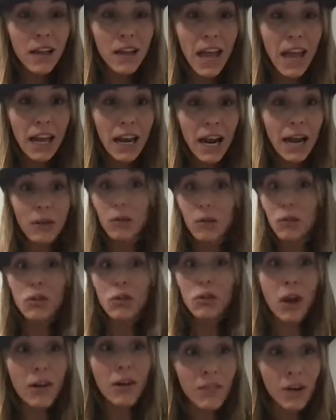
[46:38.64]
and I
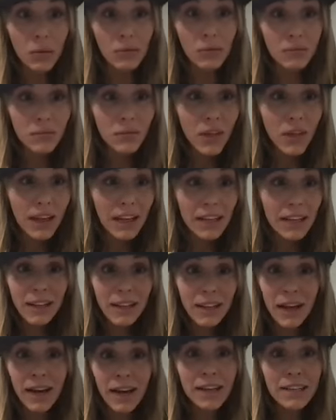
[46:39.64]
love them. Like,
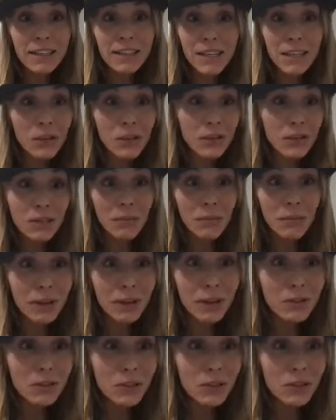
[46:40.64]
and I ski those
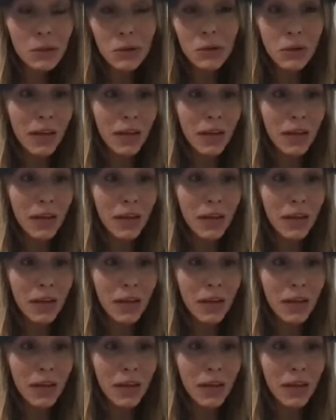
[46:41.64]
inbounds too.